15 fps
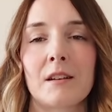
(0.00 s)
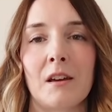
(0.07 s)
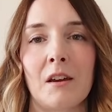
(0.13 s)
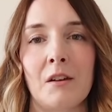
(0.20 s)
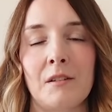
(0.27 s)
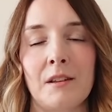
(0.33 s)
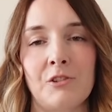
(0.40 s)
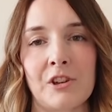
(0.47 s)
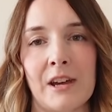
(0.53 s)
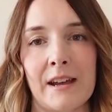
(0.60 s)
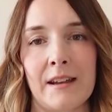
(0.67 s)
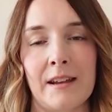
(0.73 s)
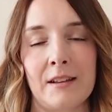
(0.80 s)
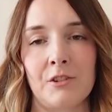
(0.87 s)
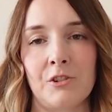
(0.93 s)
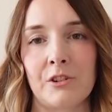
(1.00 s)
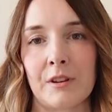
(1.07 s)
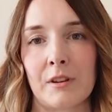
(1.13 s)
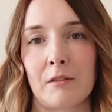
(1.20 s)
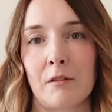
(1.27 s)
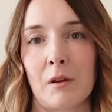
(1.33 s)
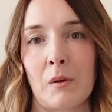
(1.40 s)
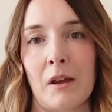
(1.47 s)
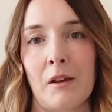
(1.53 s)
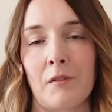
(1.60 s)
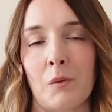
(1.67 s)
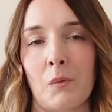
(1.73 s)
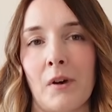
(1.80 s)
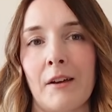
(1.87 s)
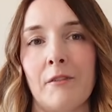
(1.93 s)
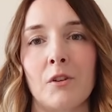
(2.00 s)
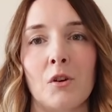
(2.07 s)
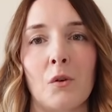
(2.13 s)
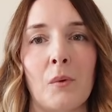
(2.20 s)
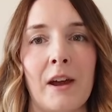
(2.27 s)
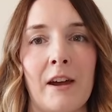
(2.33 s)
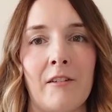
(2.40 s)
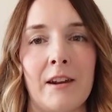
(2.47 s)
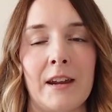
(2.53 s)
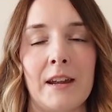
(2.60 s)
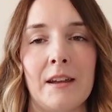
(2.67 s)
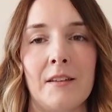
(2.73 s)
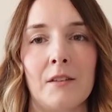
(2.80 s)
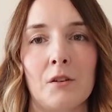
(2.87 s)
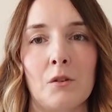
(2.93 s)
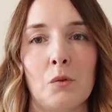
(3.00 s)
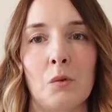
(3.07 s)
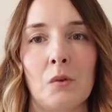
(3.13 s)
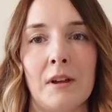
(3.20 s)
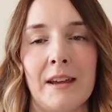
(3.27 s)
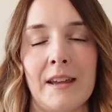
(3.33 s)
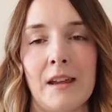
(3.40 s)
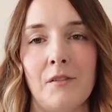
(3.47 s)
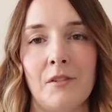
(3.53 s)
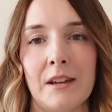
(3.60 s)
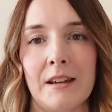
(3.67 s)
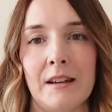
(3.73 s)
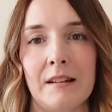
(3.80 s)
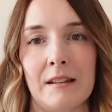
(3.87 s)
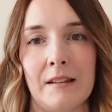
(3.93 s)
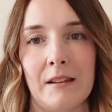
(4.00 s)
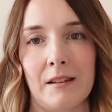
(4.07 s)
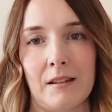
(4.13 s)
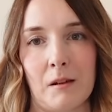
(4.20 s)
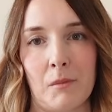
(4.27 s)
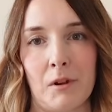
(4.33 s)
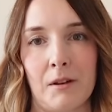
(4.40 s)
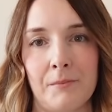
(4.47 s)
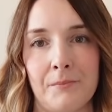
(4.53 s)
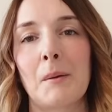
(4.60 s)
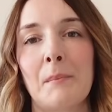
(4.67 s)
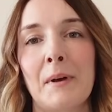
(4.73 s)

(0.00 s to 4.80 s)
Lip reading: cozy jacket to just throw over whatever you're wearing in the cooler evenings in the summer.